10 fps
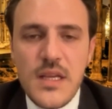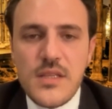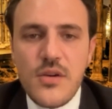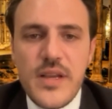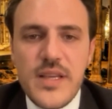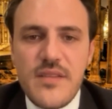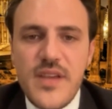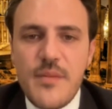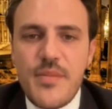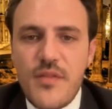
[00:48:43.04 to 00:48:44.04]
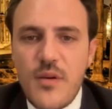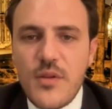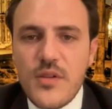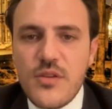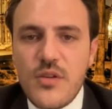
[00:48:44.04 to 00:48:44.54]
So is LVA
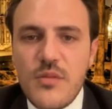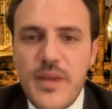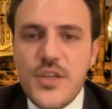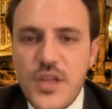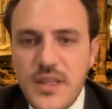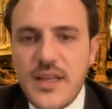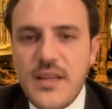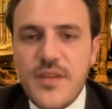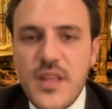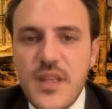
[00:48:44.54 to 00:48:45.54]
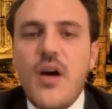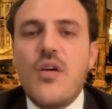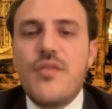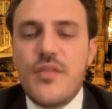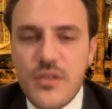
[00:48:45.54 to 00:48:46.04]
performed also main genital lymphedema?
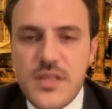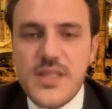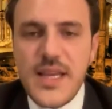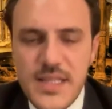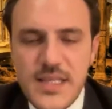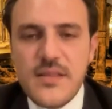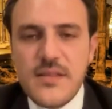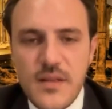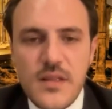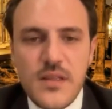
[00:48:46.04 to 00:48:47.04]
Of course, yes.